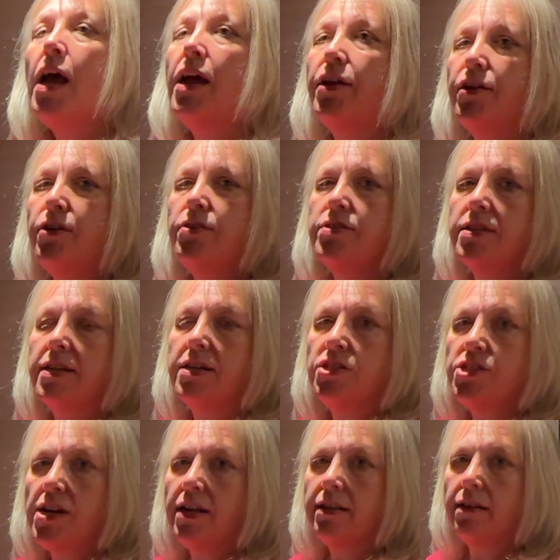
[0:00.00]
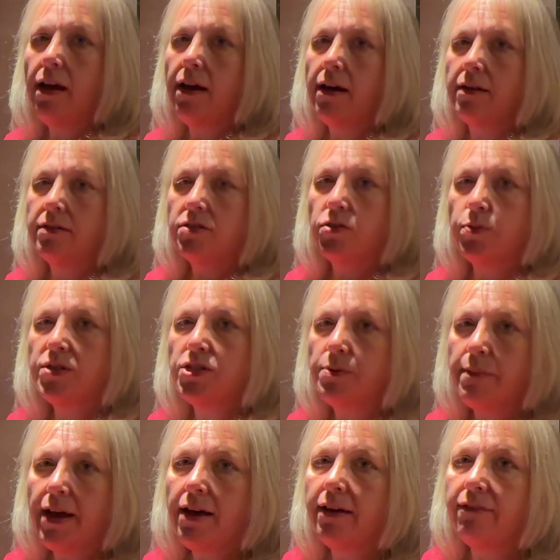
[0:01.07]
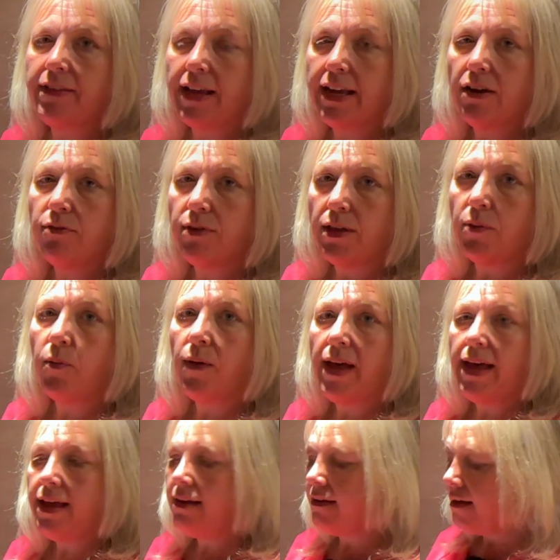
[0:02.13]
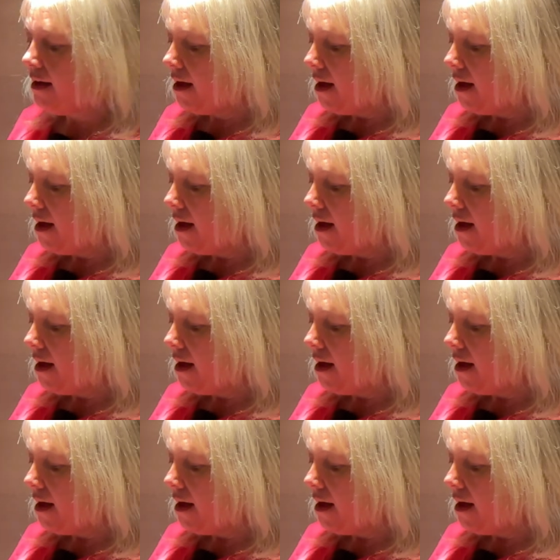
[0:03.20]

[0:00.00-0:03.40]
You usually can switch them out if they get really wet.